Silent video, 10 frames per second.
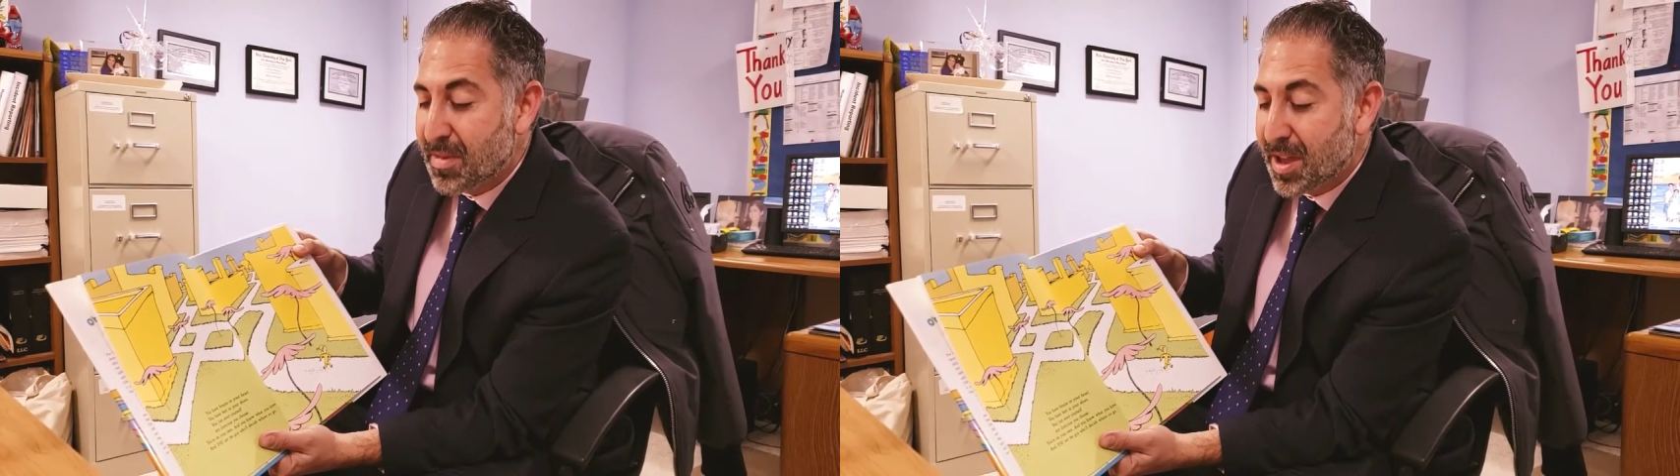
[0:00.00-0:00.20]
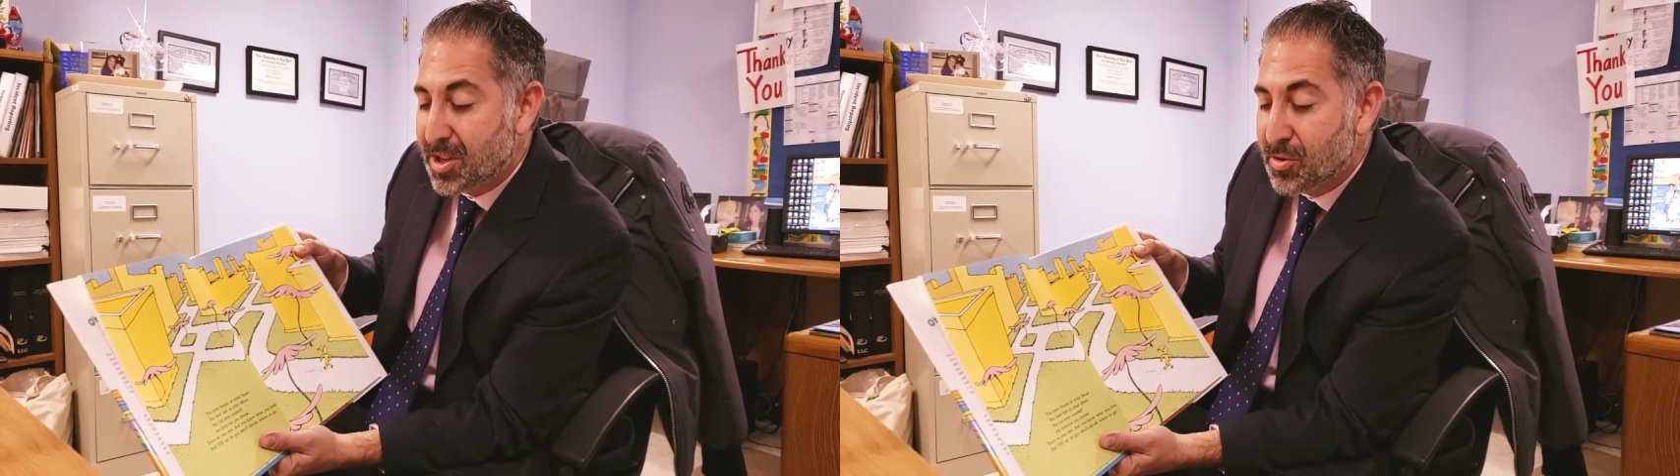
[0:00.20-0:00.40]

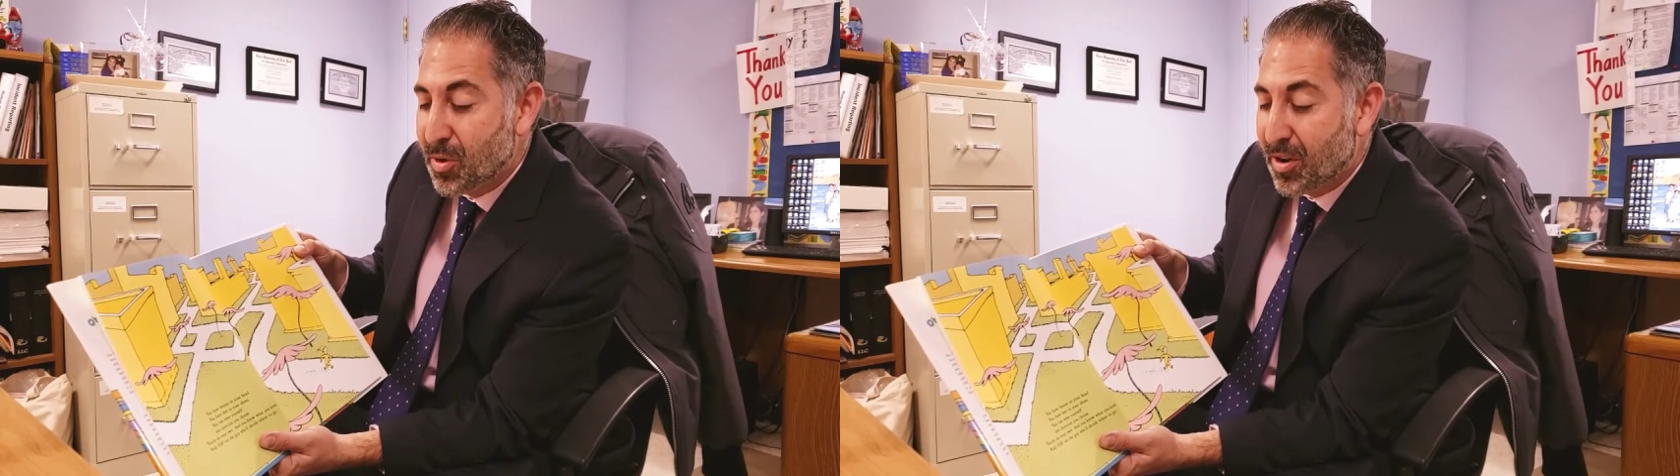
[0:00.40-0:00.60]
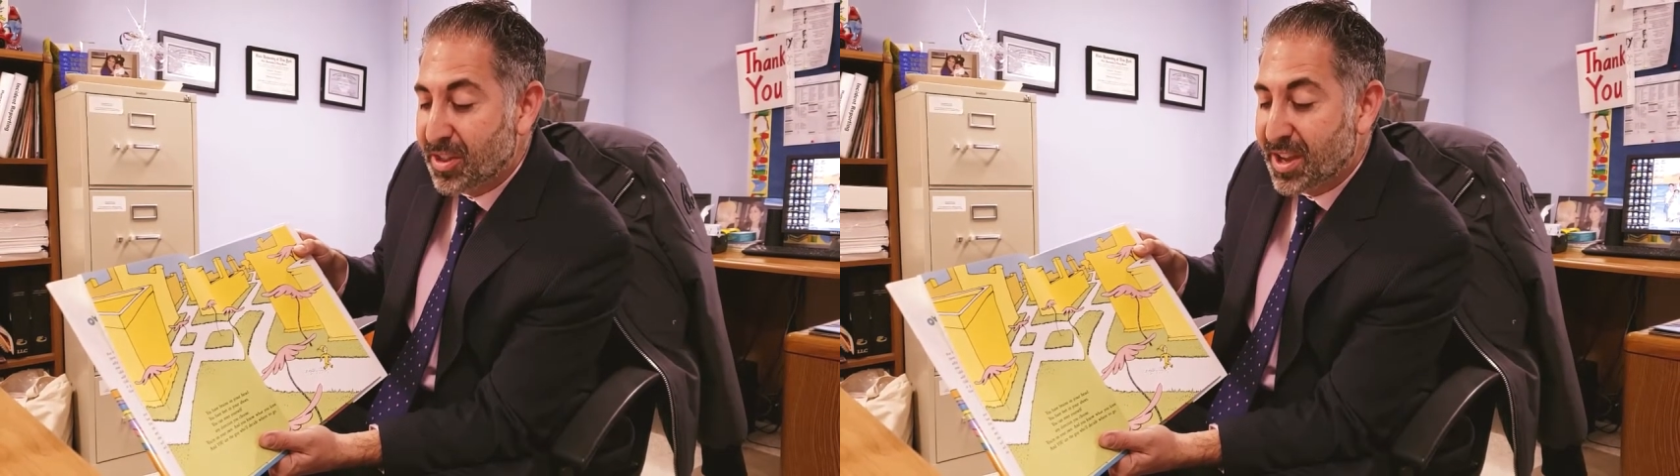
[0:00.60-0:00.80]
and you
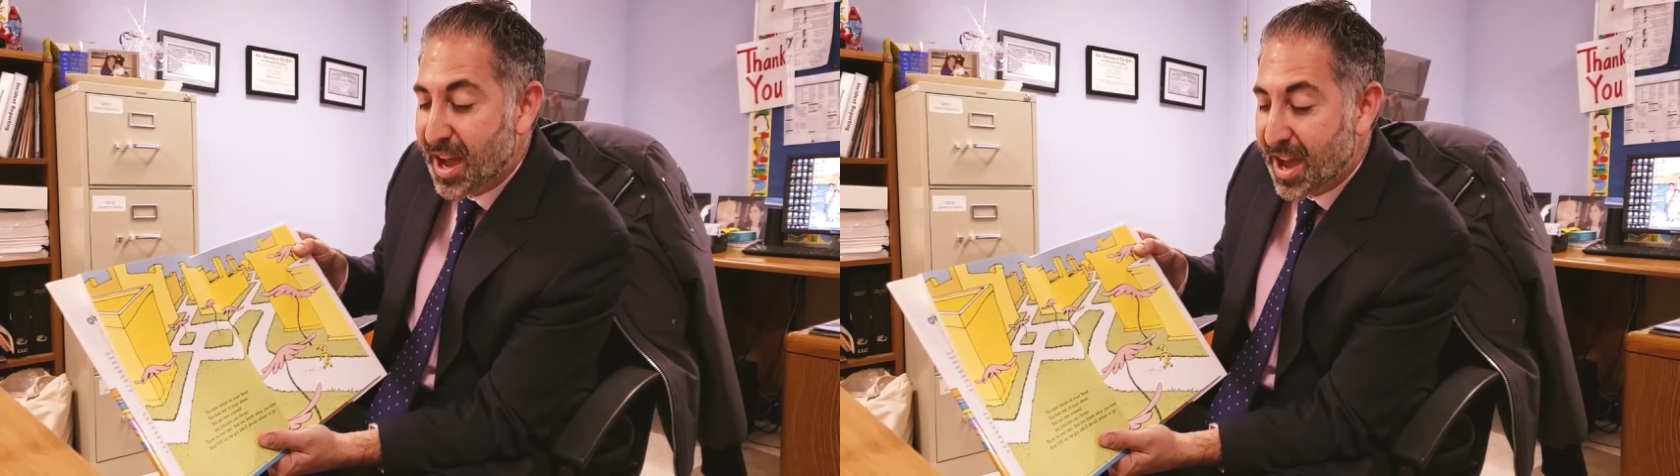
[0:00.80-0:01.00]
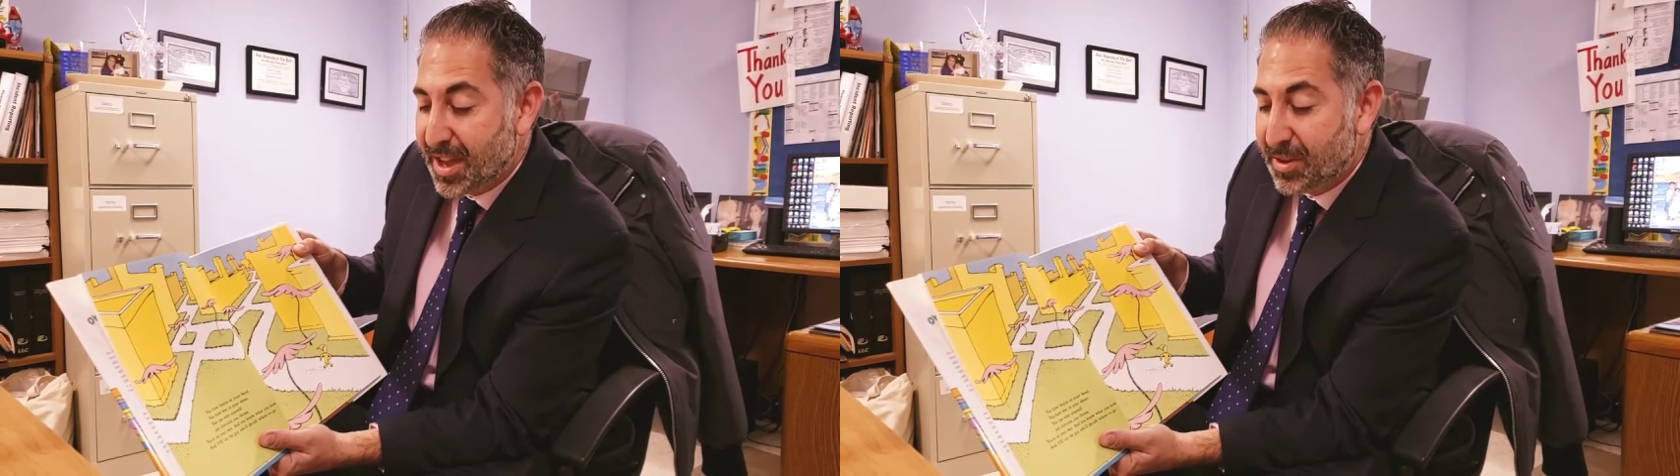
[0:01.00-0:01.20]
are the
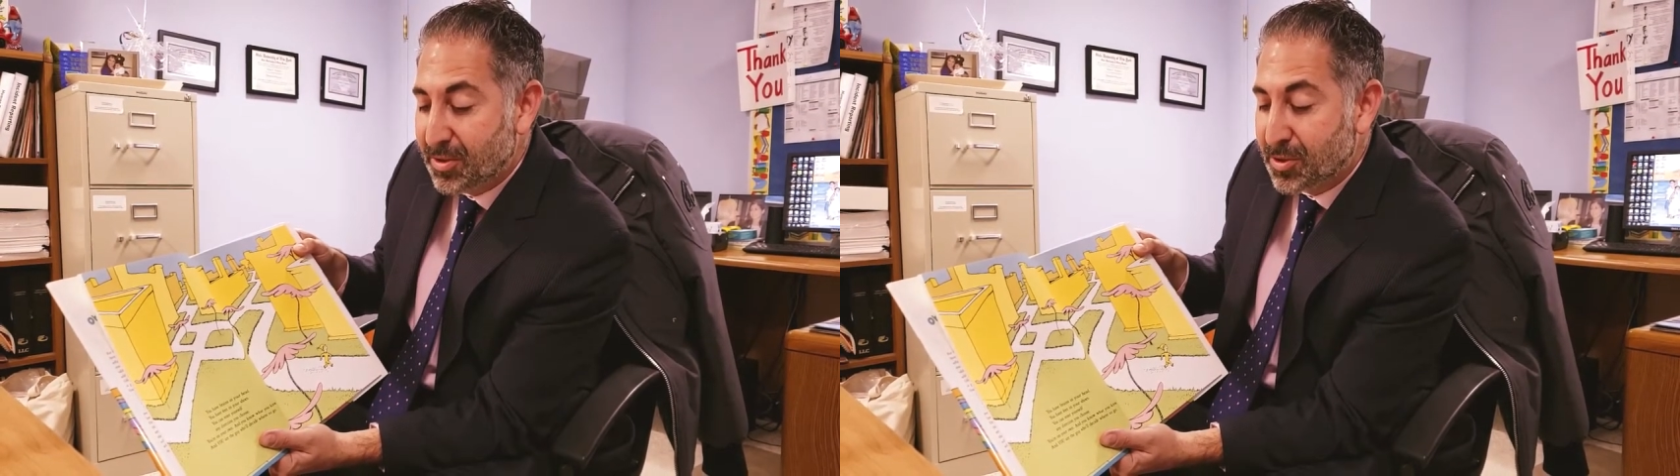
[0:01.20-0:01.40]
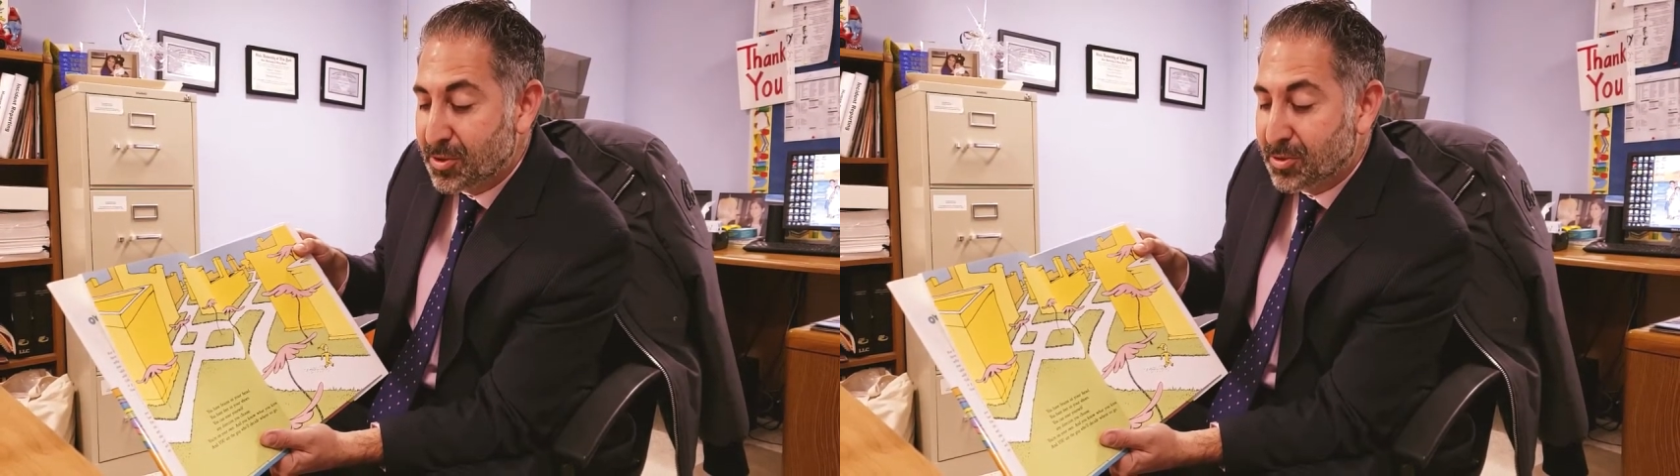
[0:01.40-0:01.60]
guy
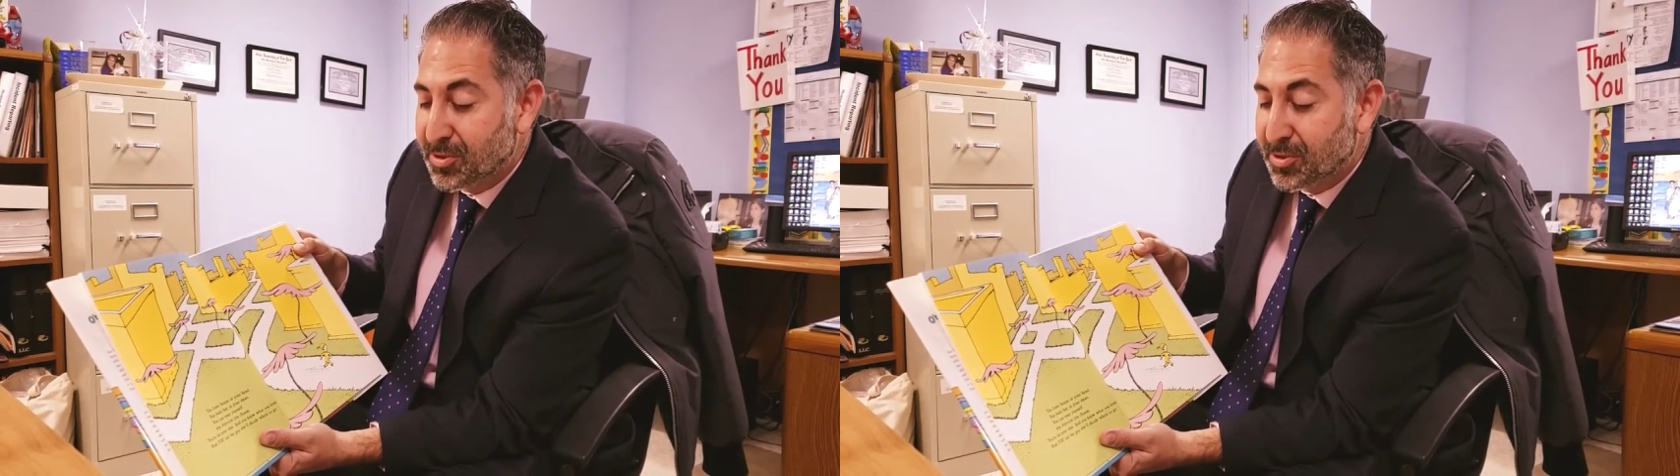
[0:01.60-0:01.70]
who